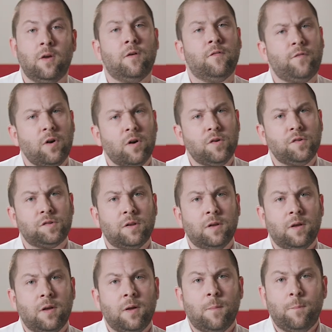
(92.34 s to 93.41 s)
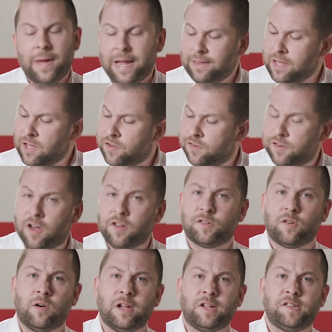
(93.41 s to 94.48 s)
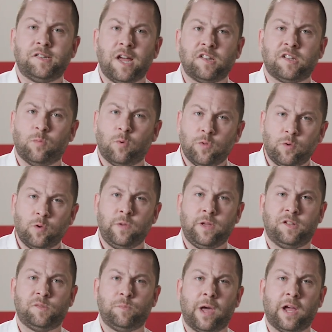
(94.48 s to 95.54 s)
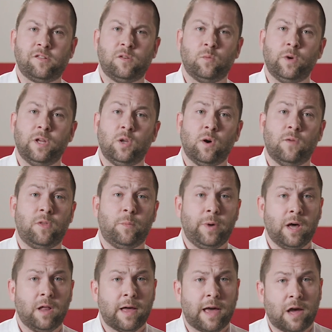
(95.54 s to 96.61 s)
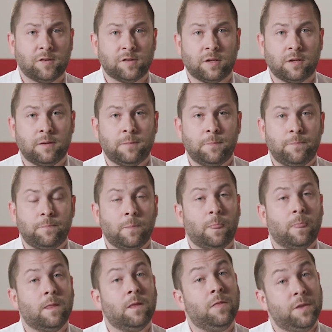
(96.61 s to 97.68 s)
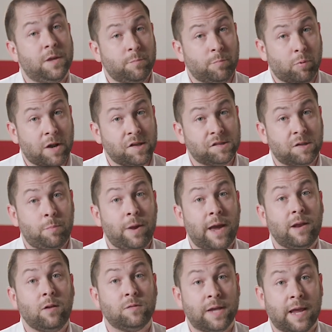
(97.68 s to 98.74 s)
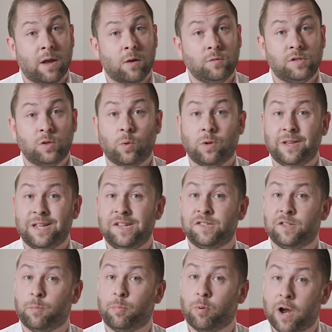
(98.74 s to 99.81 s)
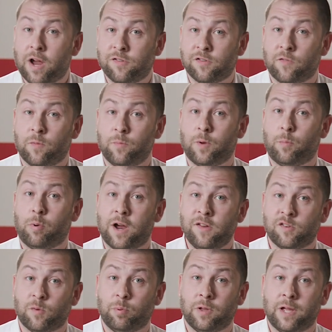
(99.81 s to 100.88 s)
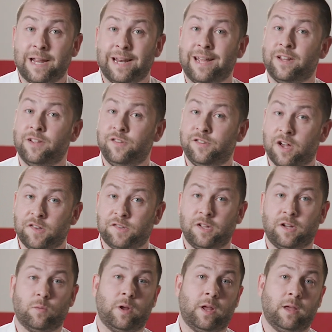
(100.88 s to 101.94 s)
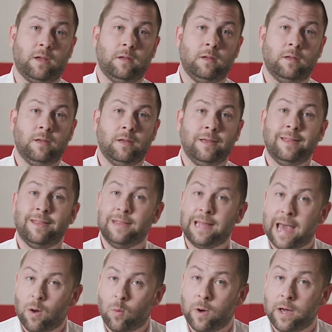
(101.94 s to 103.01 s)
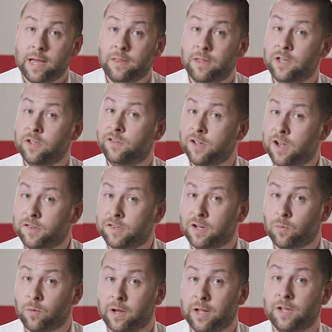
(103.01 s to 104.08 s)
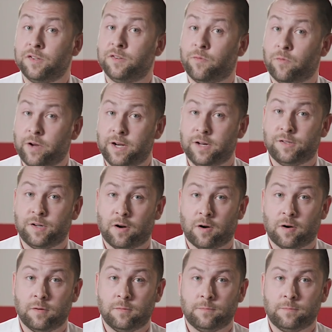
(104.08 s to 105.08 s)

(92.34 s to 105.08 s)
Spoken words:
First, make the adjuster accessible through the inspection window of the bell housing. Then press the pedal down to release the pressure from the pressure plate and adjusting ring. That way, the adjusting ring is free to turn.